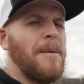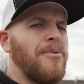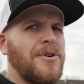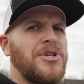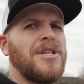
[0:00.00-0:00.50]
I
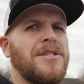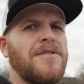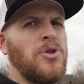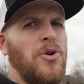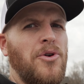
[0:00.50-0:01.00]

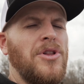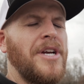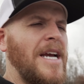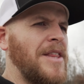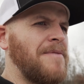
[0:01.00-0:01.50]
purchased
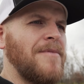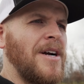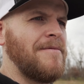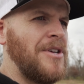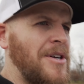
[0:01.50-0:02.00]
locally at,
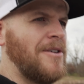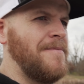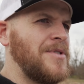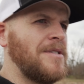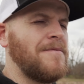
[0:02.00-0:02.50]
at you know,
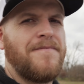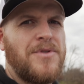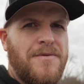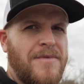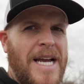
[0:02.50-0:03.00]

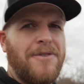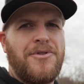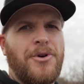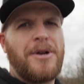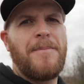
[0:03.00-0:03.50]
town
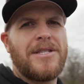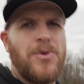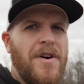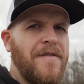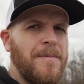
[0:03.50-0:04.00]
thirty minutes
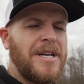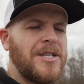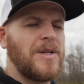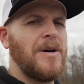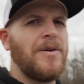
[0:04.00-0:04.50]
away from me,
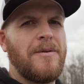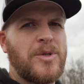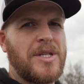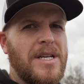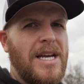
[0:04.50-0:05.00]
so it was
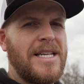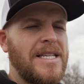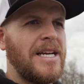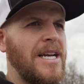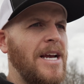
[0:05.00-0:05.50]
just an
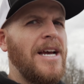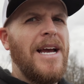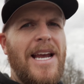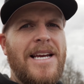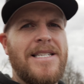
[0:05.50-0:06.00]
easy
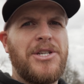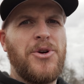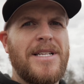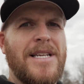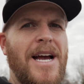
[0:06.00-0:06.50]
easy
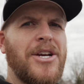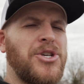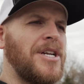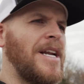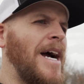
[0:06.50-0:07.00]

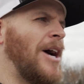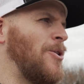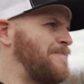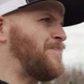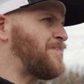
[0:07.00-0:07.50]
transaction.
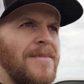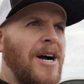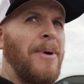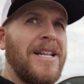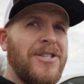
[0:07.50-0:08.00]
Now,
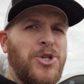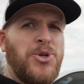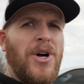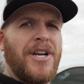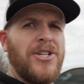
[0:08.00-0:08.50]
I bought this
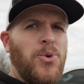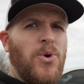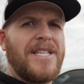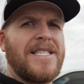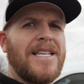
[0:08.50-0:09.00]
truck in
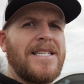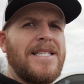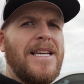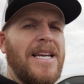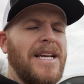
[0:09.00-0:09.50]
twenty
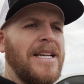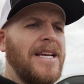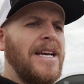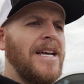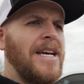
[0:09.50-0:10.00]
sixteen,
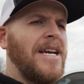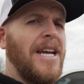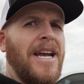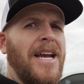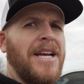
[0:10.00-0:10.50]

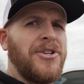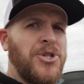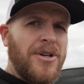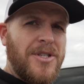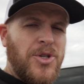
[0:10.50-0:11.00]
and the
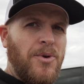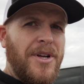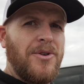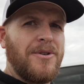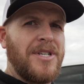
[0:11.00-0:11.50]
truck's a
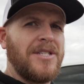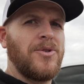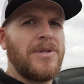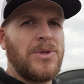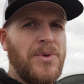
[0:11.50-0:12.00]
twenty thirteen,
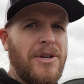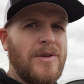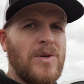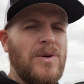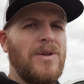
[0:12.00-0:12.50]
so it's three
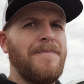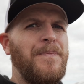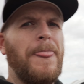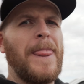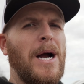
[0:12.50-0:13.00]
years old.
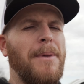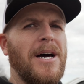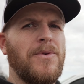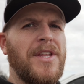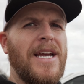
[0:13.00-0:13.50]
I
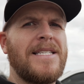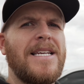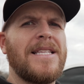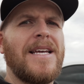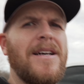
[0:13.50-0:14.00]
bought it with
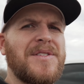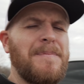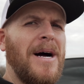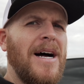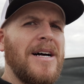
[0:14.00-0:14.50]
eighteen thousand
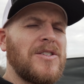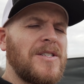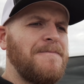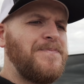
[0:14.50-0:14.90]
miles.